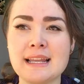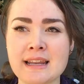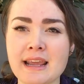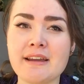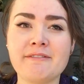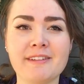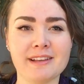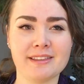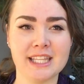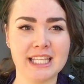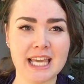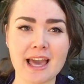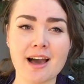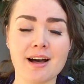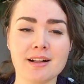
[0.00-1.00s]
and everything
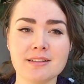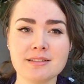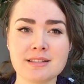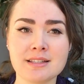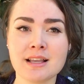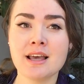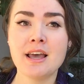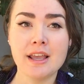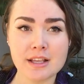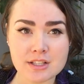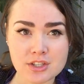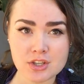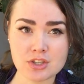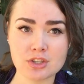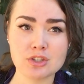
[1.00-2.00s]
else is
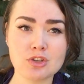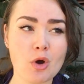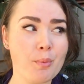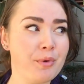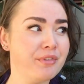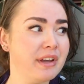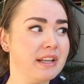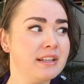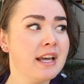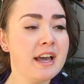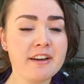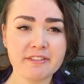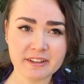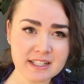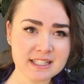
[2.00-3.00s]
just on top of it.
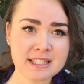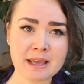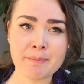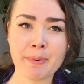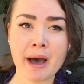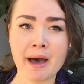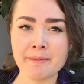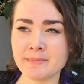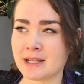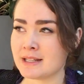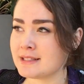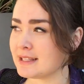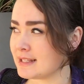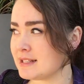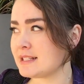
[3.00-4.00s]
Fancy
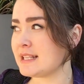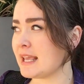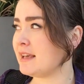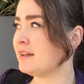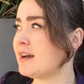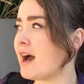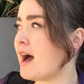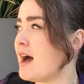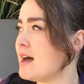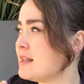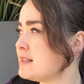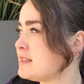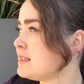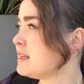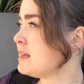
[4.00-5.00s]
apartments, insane cars,